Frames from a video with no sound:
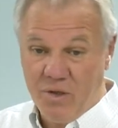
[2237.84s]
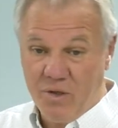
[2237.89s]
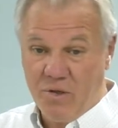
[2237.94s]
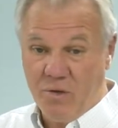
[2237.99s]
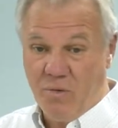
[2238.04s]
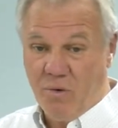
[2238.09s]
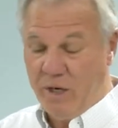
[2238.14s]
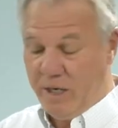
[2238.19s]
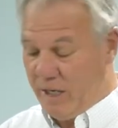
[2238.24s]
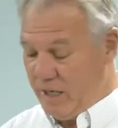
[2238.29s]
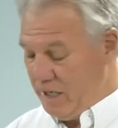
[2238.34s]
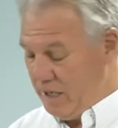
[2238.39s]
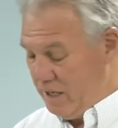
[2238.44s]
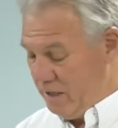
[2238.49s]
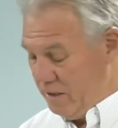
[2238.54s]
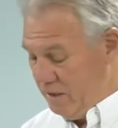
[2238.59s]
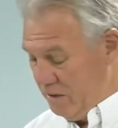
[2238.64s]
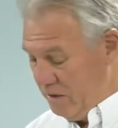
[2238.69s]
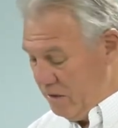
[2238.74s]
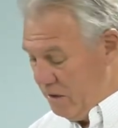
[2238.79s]
Real quick
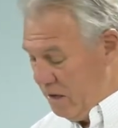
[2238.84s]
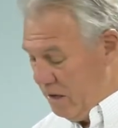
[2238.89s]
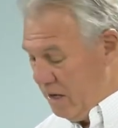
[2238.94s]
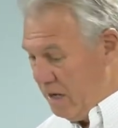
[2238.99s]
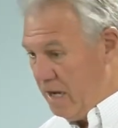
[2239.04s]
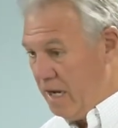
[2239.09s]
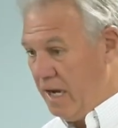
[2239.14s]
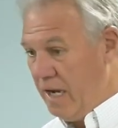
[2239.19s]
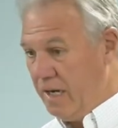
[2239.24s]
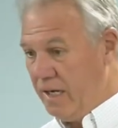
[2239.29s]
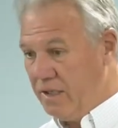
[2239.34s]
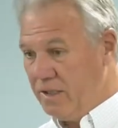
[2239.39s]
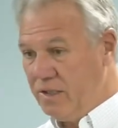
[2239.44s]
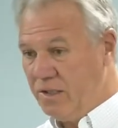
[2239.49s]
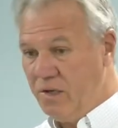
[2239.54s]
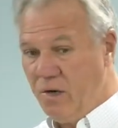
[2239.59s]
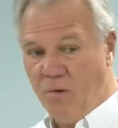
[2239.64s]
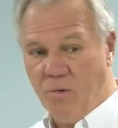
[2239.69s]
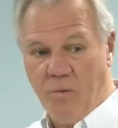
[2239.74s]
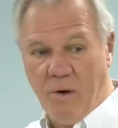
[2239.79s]
here. Uh,
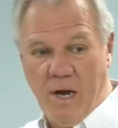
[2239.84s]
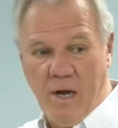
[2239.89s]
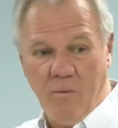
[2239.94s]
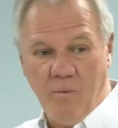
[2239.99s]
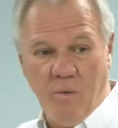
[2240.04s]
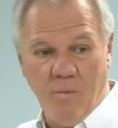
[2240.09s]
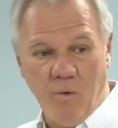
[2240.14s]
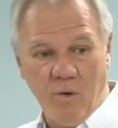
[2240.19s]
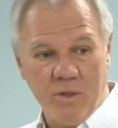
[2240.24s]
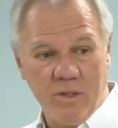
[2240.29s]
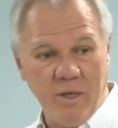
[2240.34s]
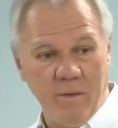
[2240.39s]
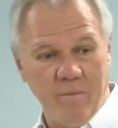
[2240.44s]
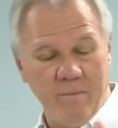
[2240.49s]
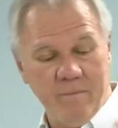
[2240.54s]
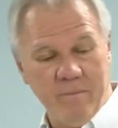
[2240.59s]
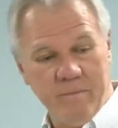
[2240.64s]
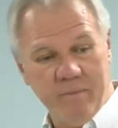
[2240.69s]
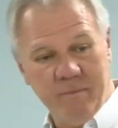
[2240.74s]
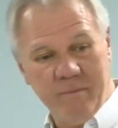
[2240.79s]
let's go around one more
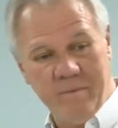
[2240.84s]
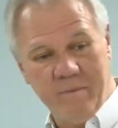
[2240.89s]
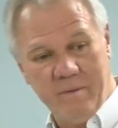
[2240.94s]
time.